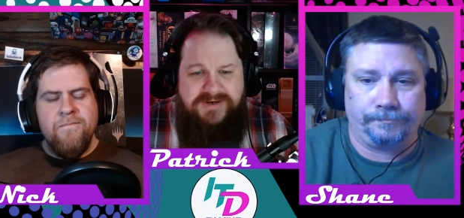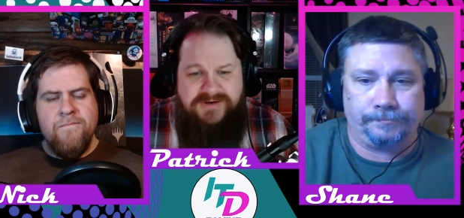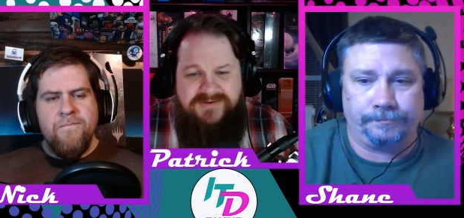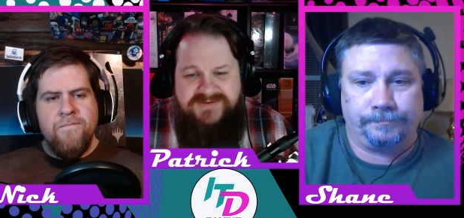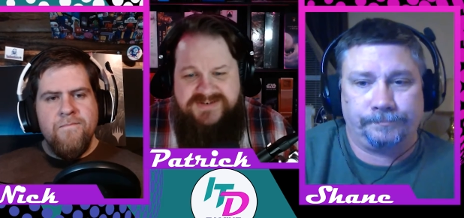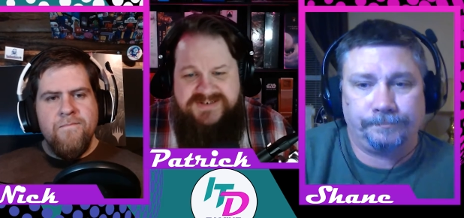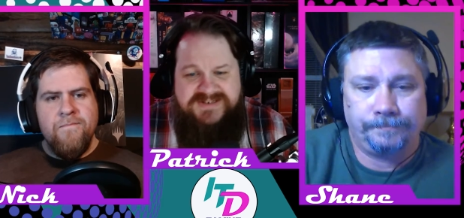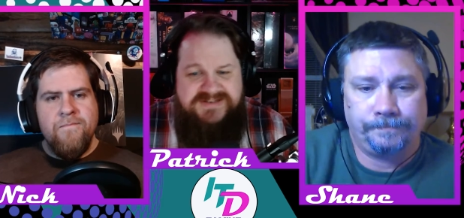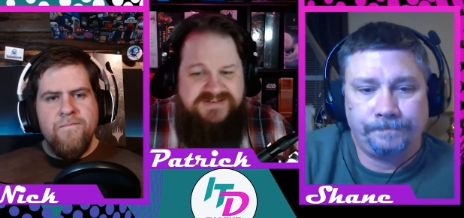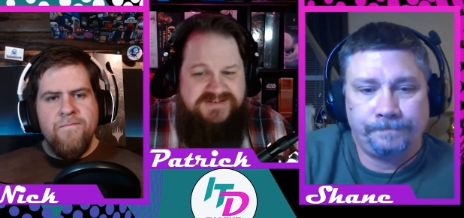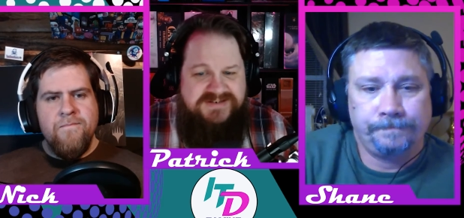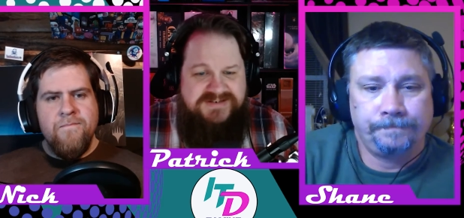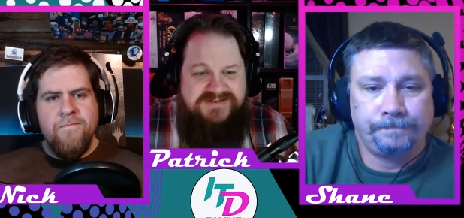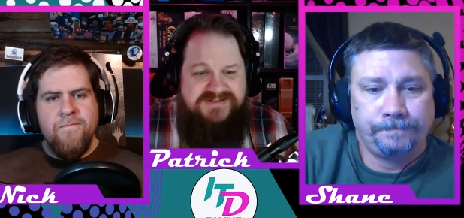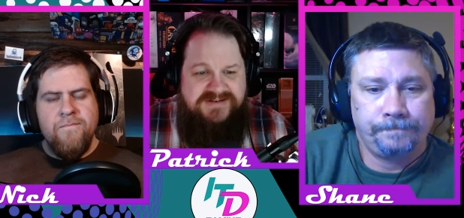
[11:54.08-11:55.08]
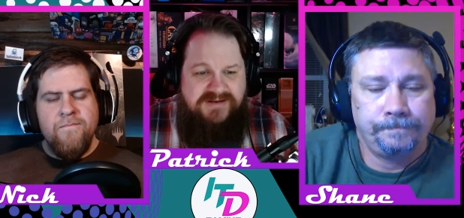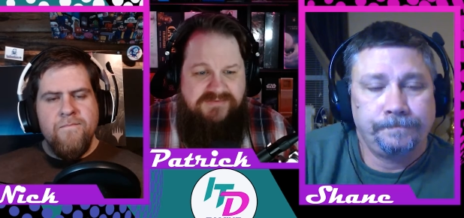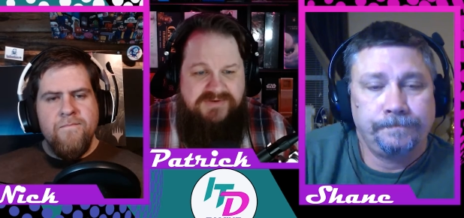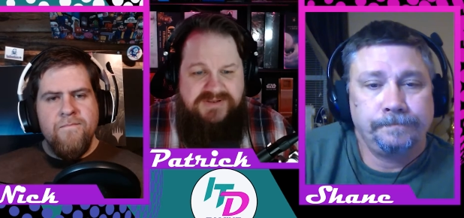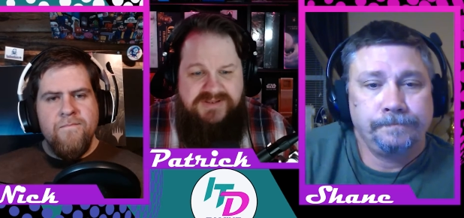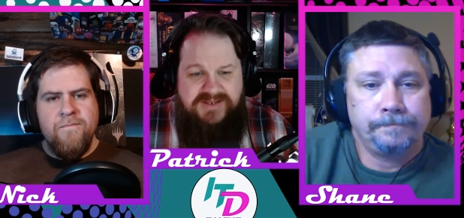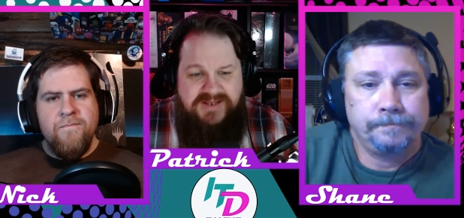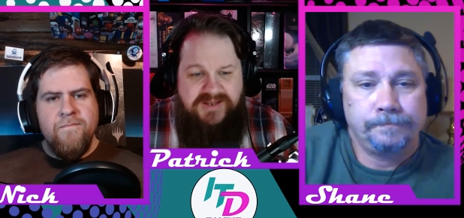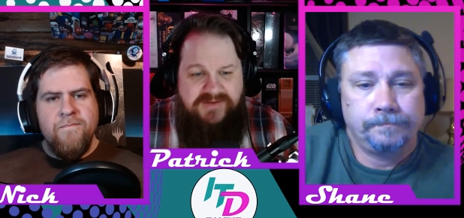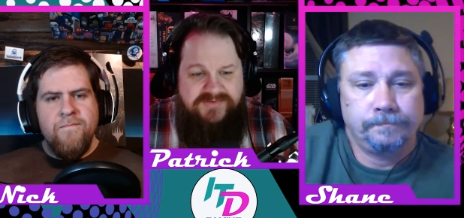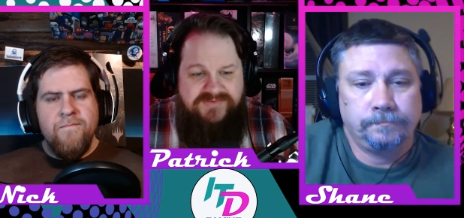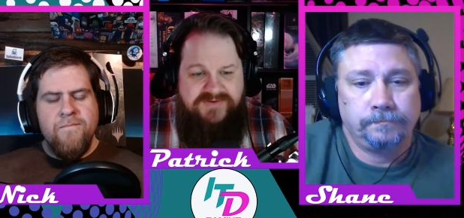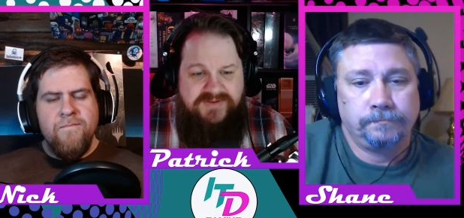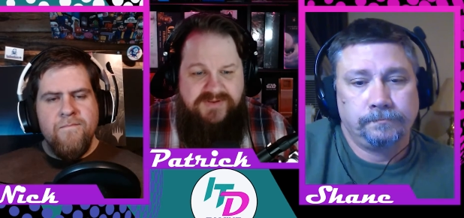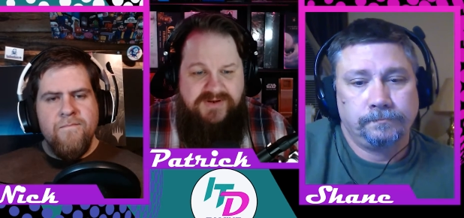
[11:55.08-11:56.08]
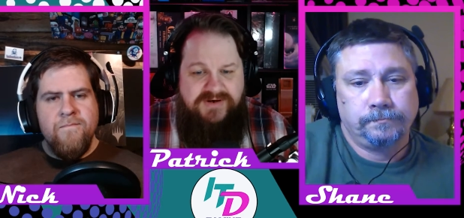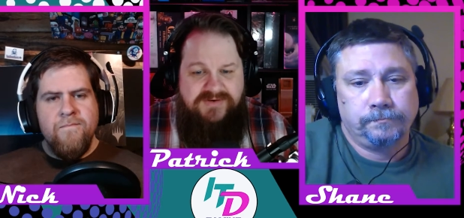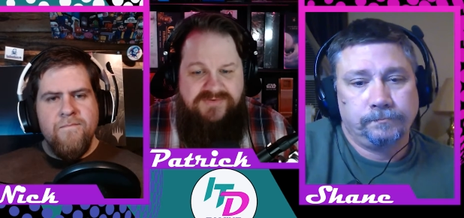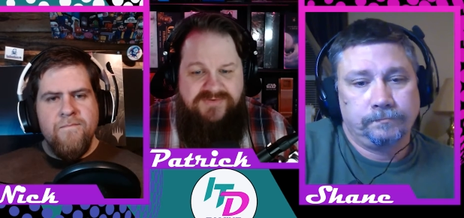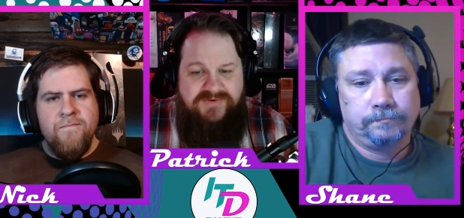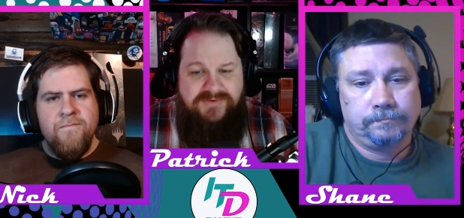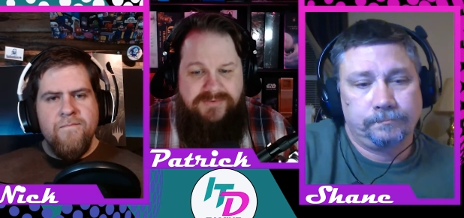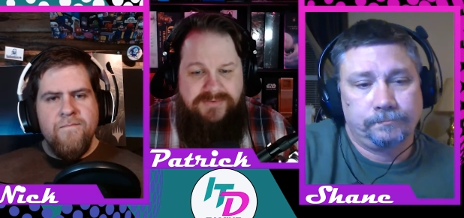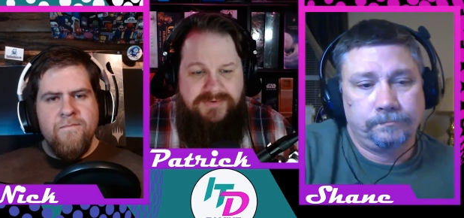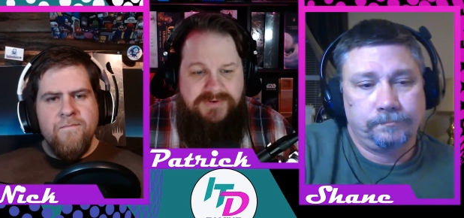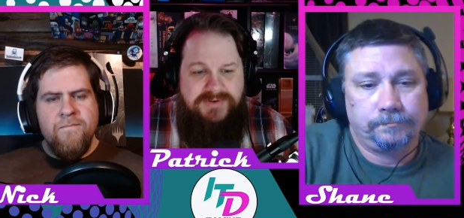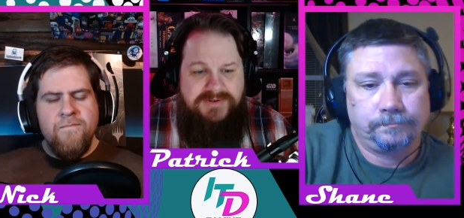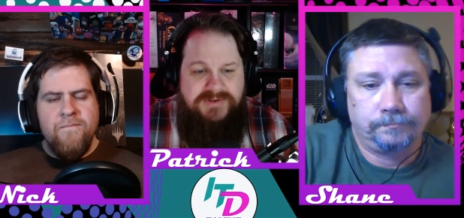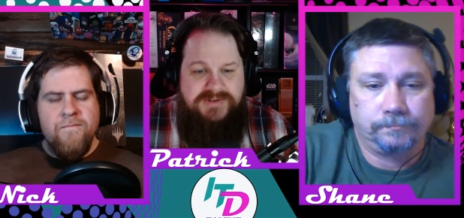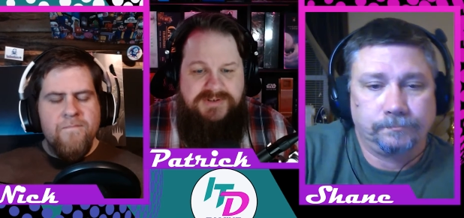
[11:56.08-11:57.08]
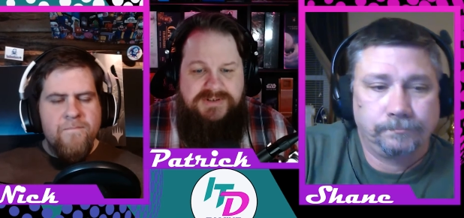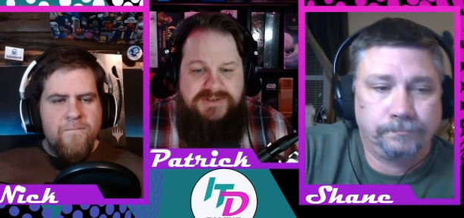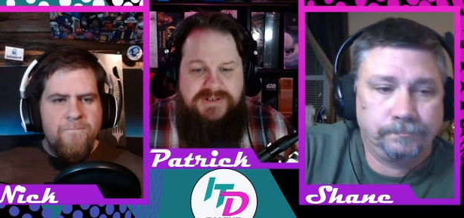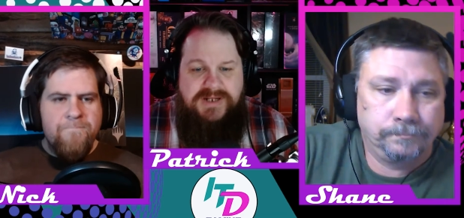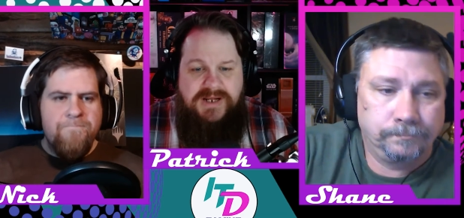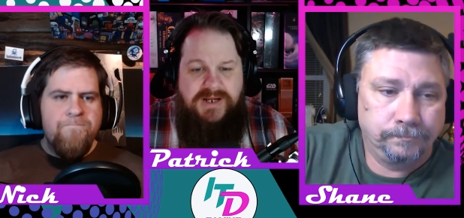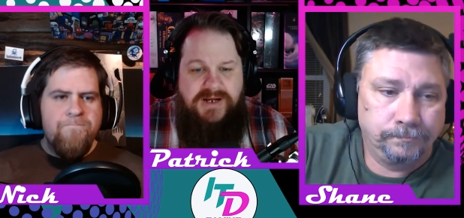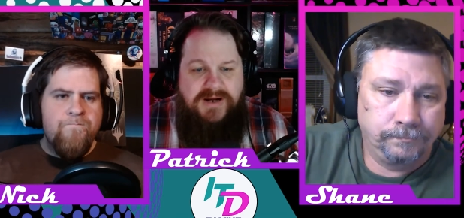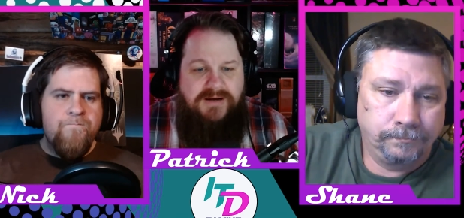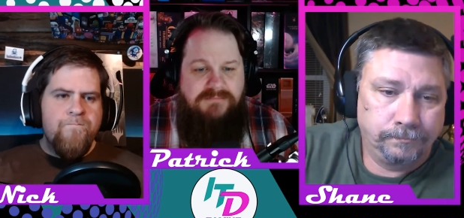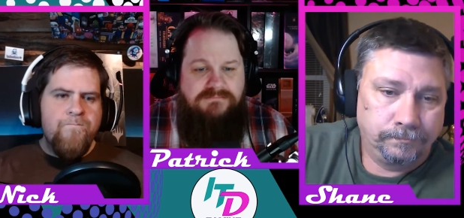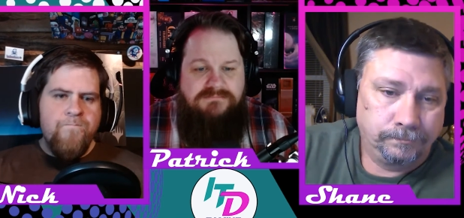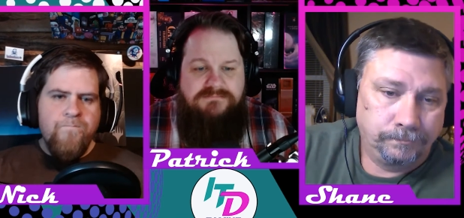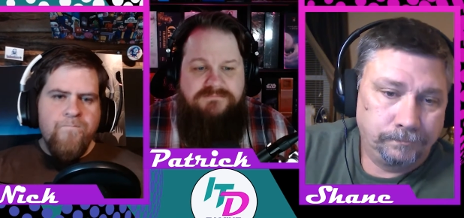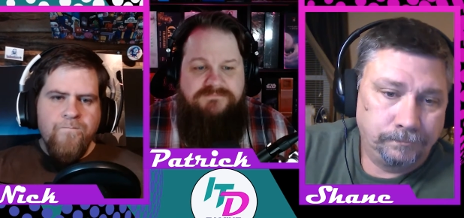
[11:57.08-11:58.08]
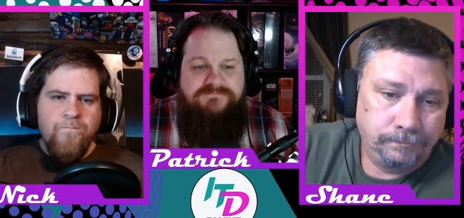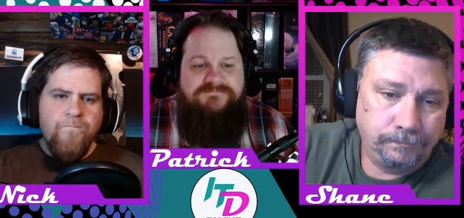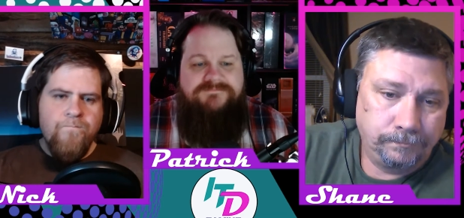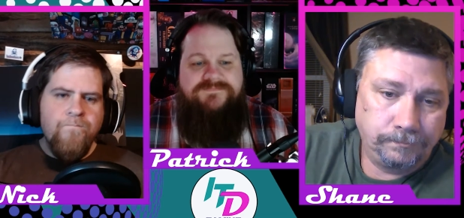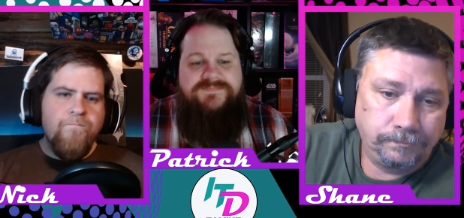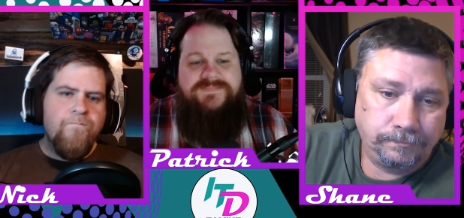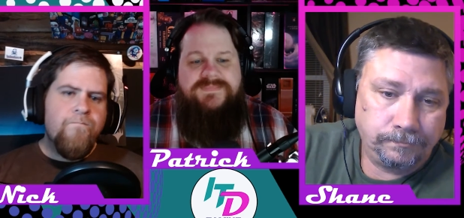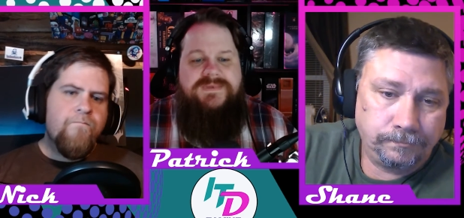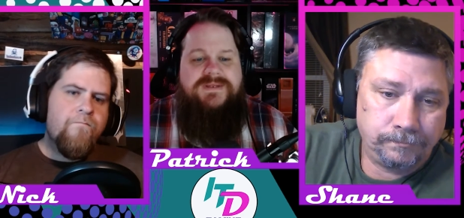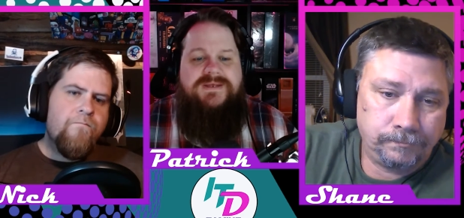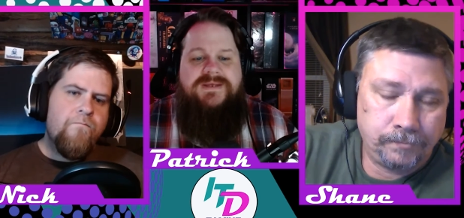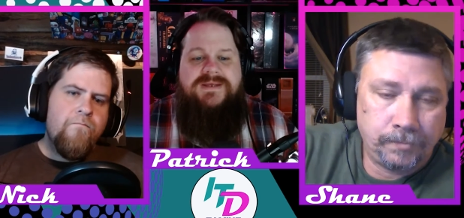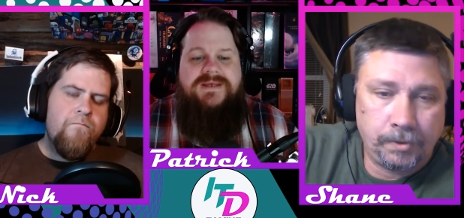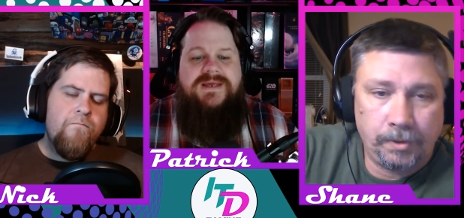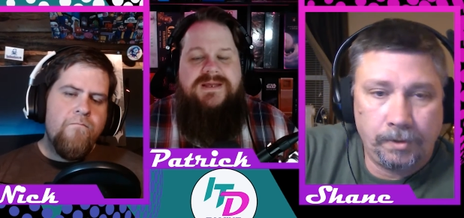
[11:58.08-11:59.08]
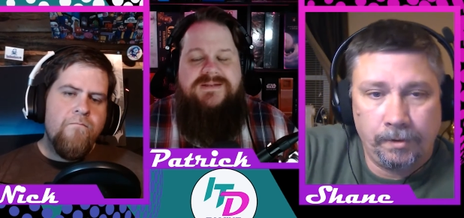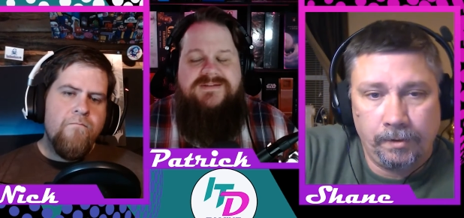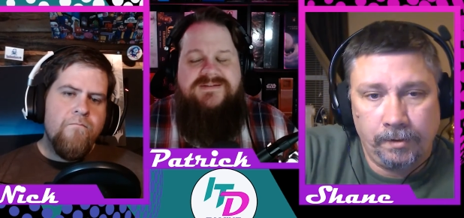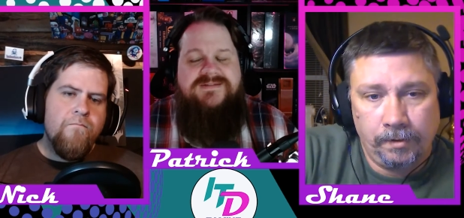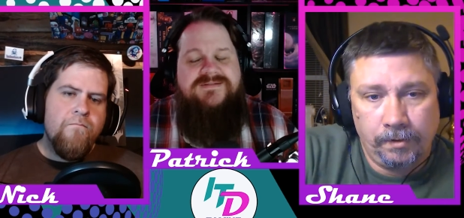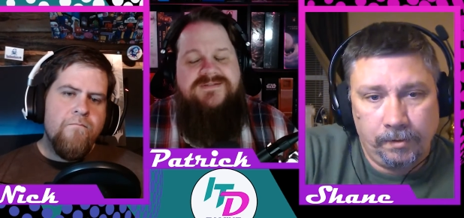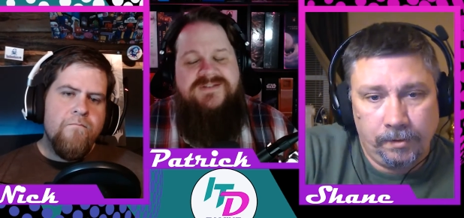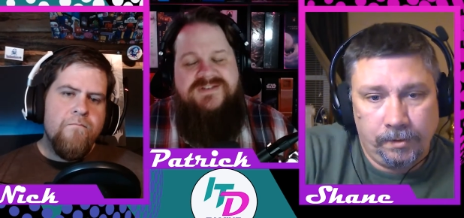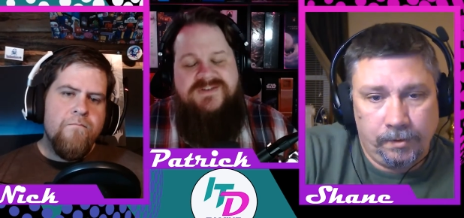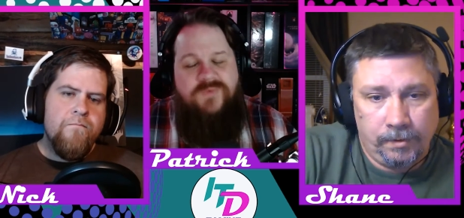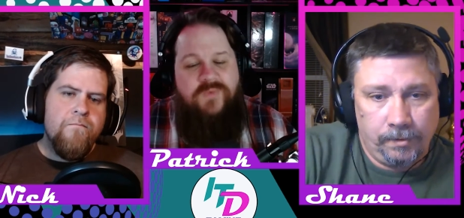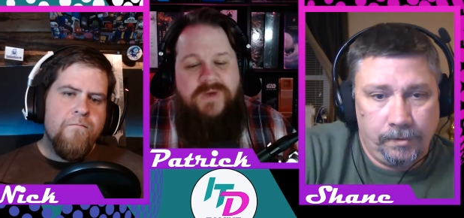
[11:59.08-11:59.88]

Speaker 1: their statistics and everything else on there. So um, it's just a